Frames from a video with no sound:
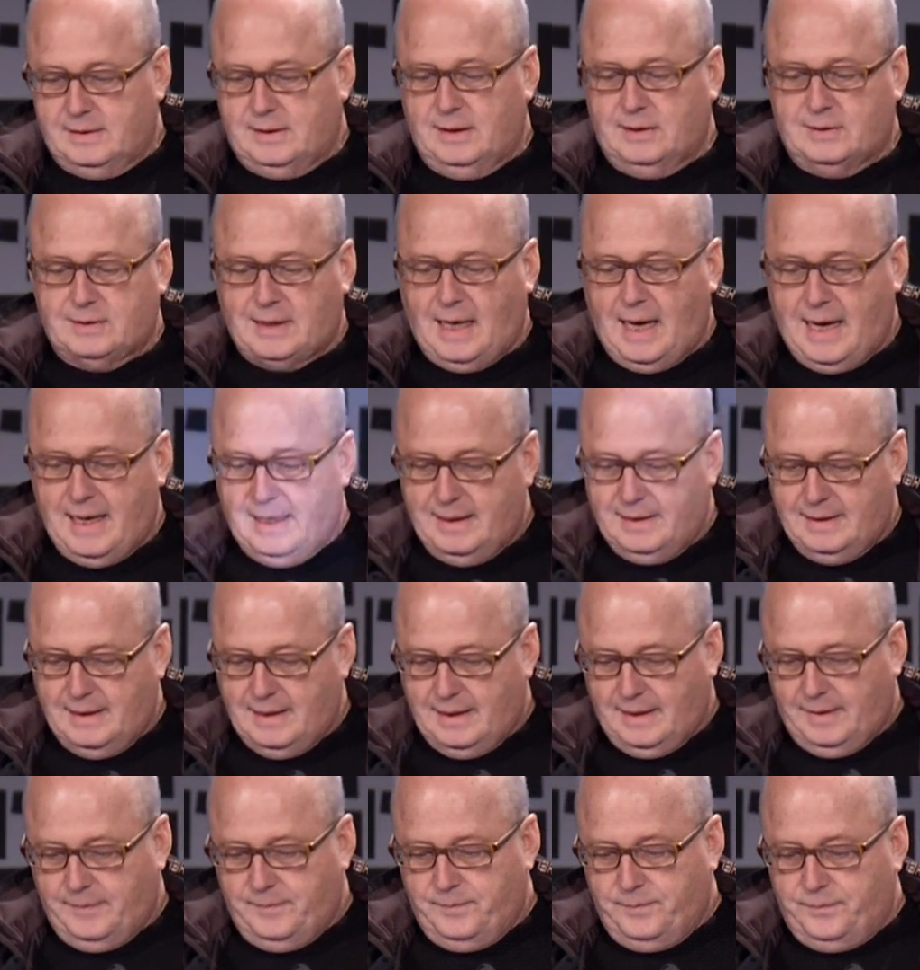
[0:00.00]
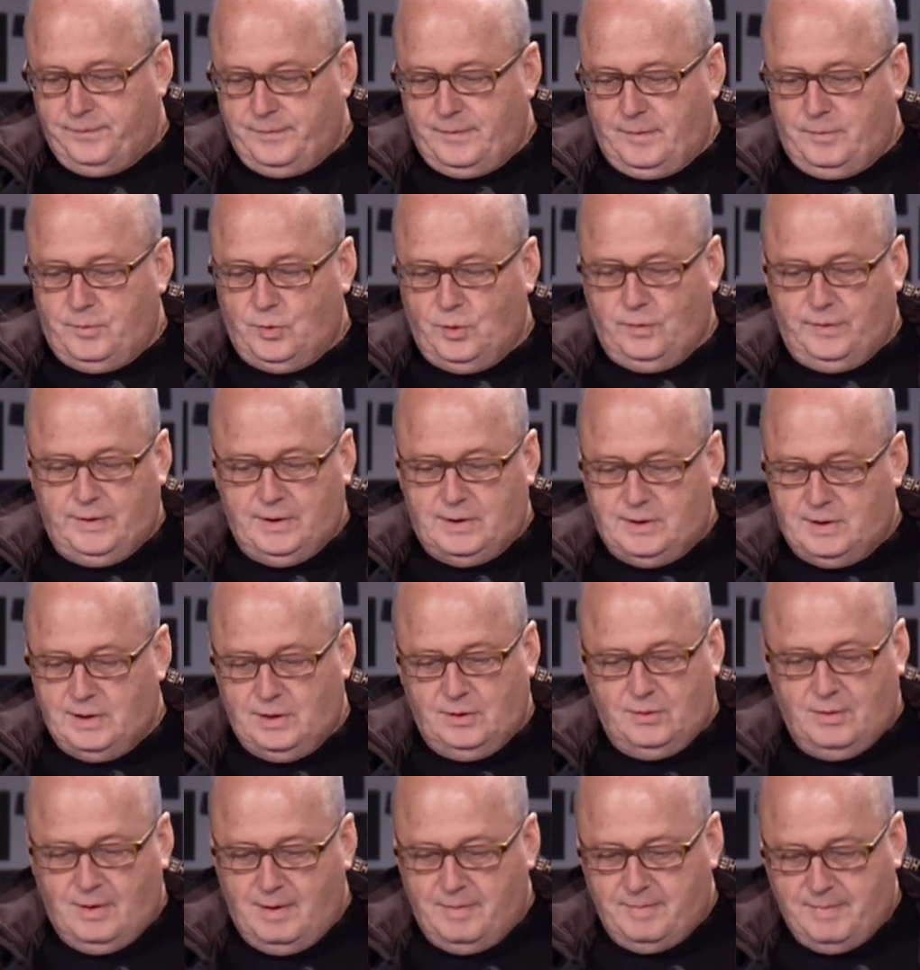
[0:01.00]
designer più
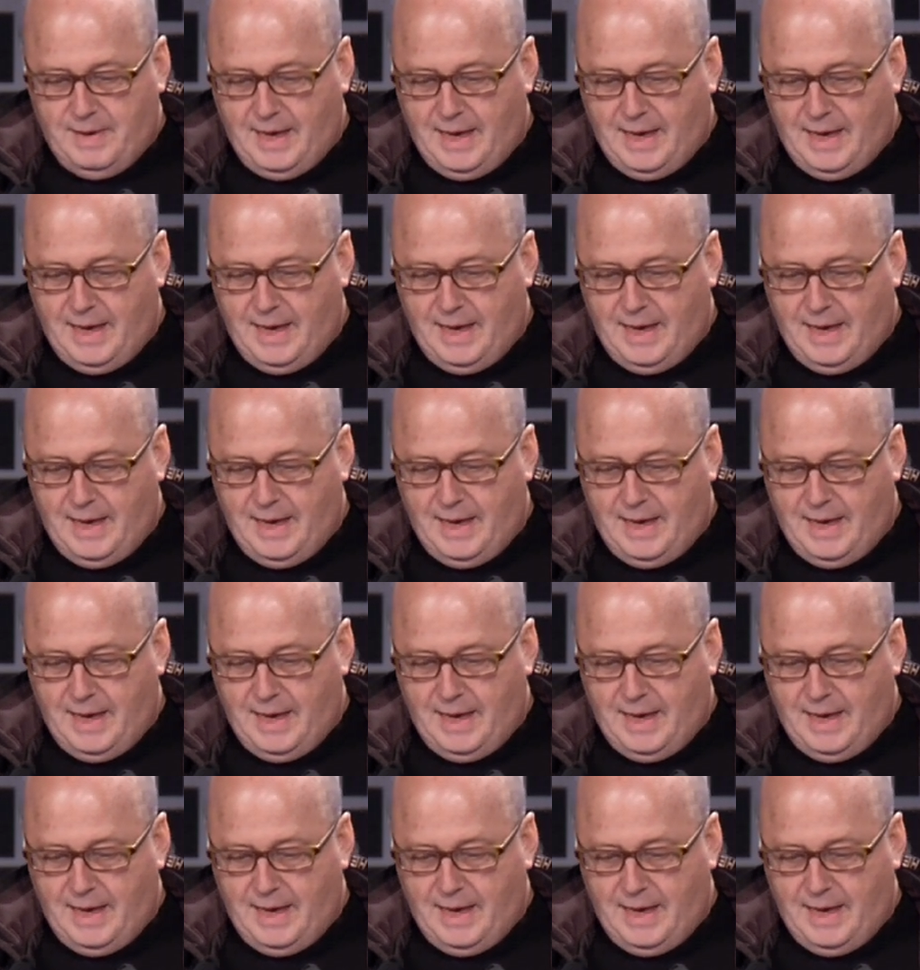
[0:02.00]
vicino a